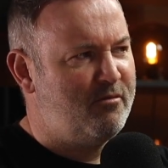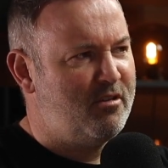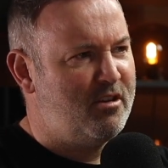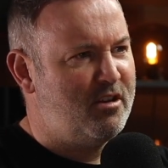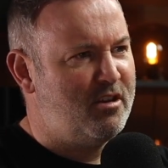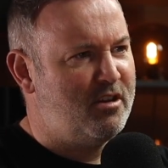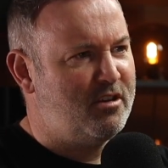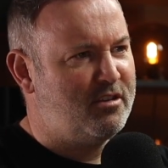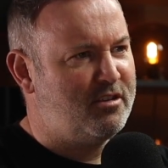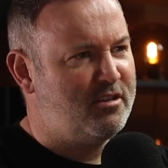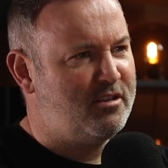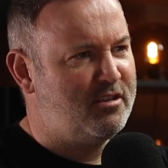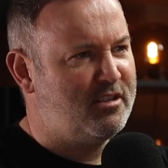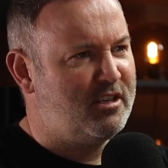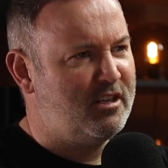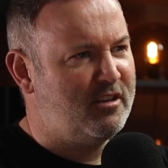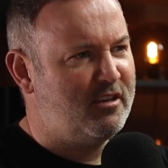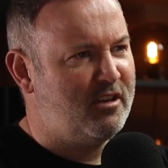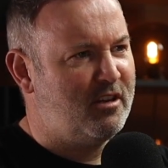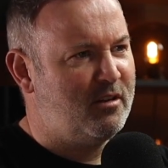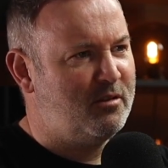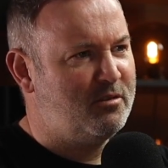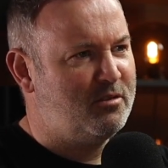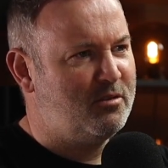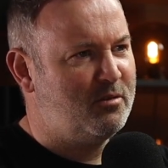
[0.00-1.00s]
rehearse instead
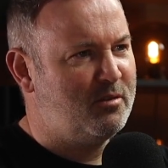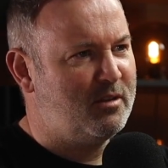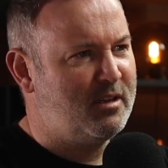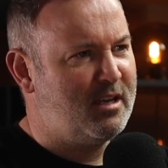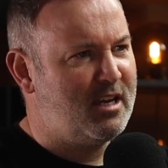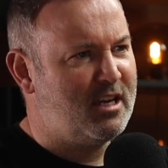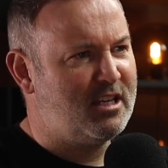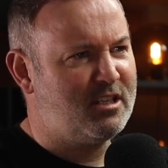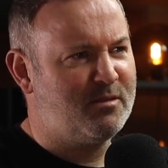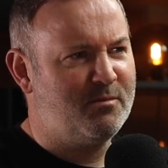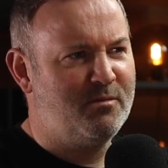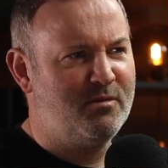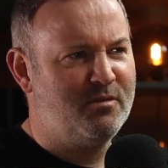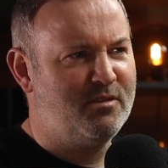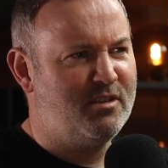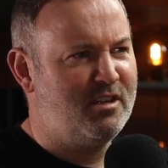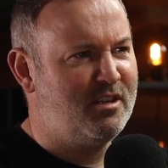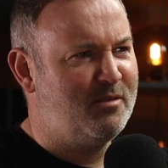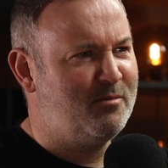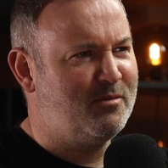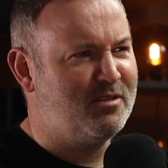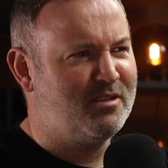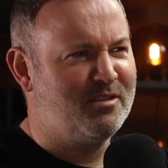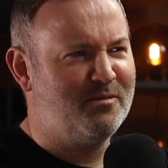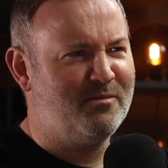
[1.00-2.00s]
of go to a gas
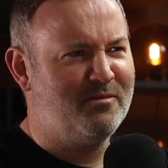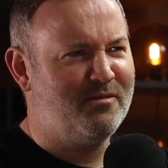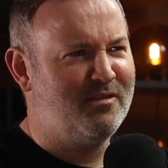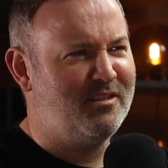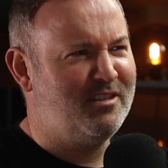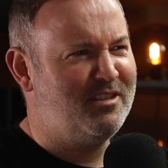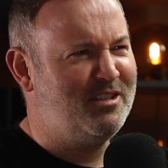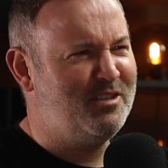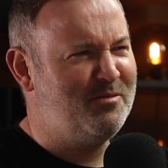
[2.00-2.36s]
museum or something.